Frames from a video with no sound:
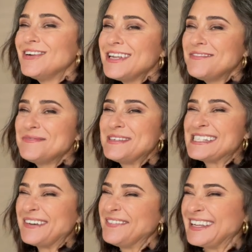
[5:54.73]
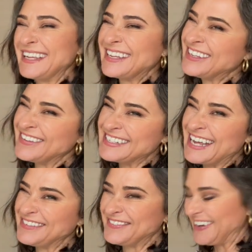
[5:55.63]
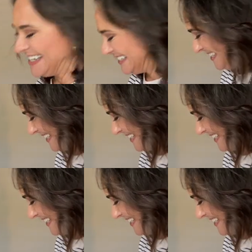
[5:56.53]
it would be something cute and fun to